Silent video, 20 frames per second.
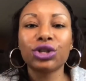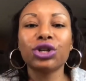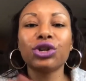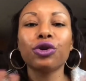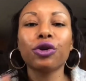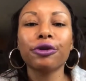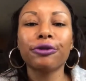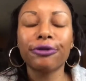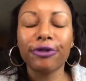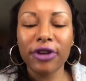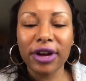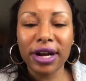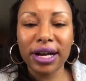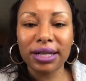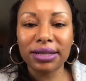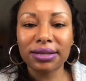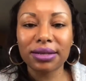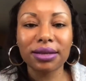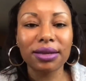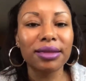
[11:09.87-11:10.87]
to your
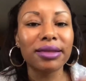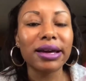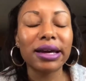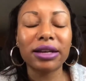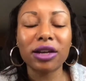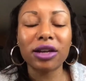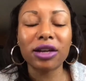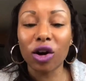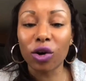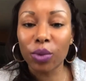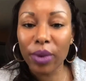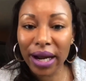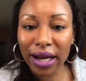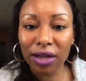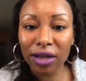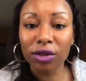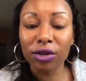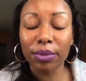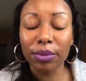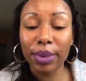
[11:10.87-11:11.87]
friends than a
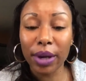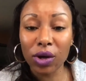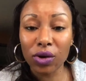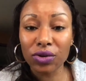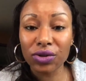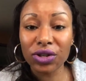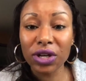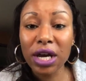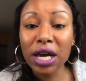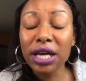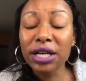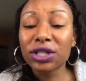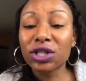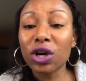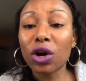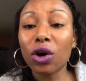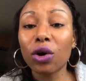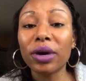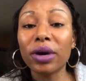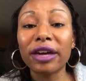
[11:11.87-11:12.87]
regular post.
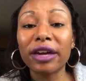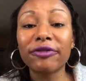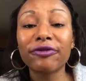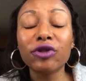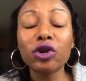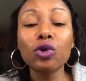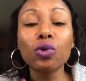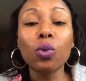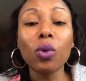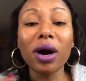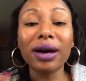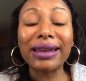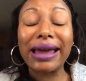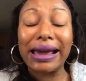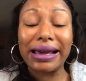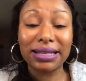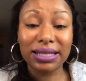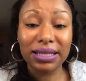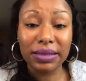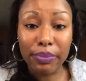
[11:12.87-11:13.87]
So if you want
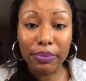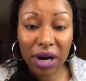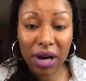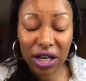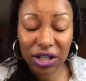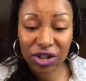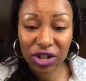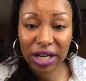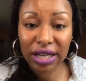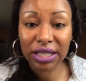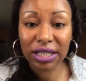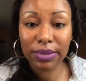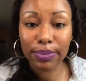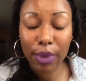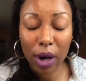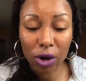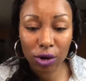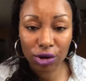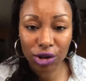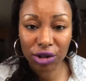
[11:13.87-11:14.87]
as much
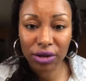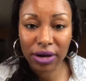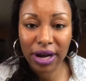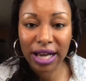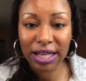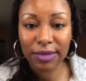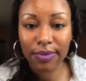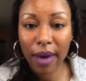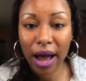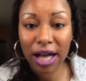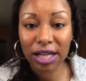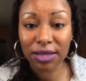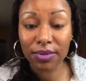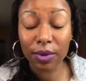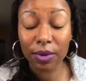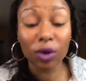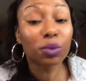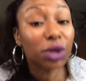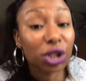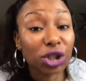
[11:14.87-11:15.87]
exposure as
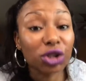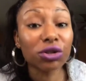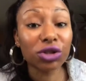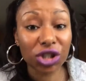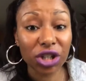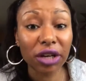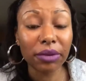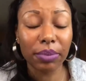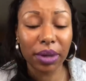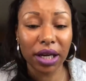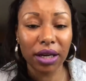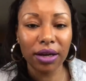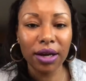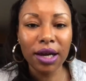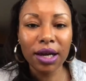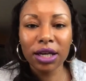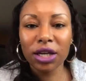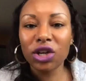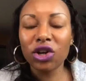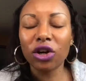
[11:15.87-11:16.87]
possible, which you should be,
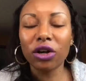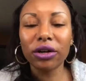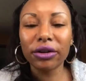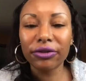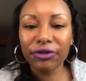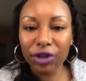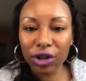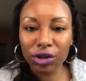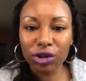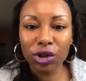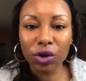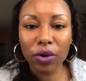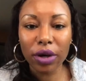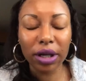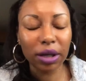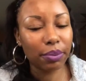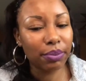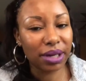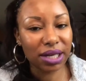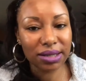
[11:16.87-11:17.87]
if you're
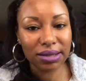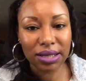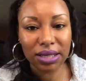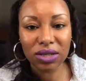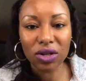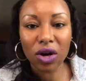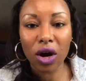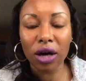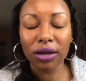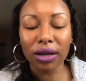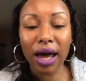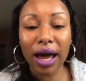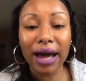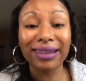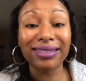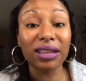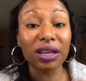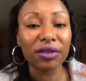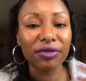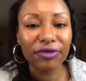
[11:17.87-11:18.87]
doing business
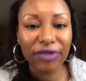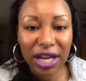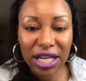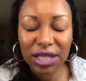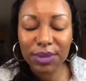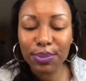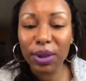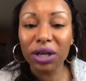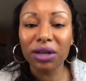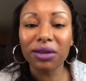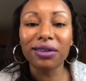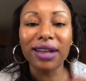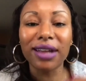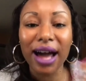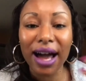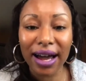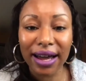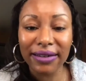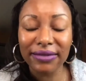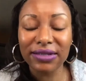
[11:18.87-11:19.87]
online, then Facebook
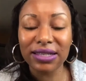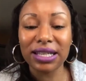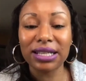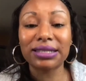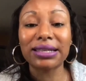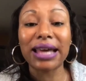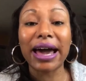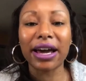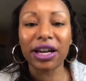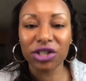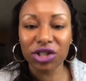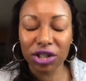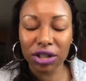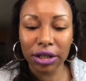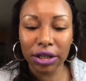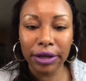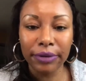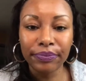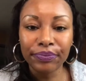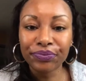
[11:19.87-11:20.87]
Lives is
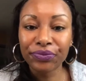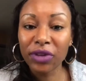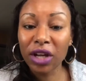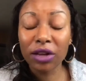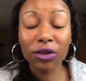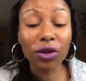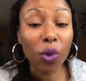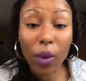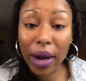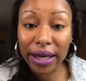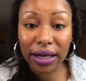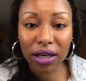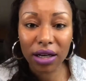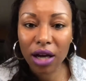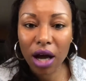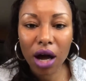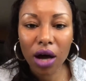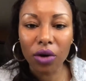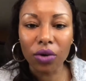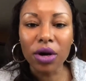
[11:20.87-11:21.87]
actually the way to
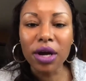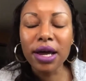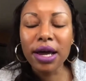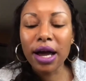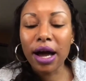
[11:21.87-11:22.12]
go,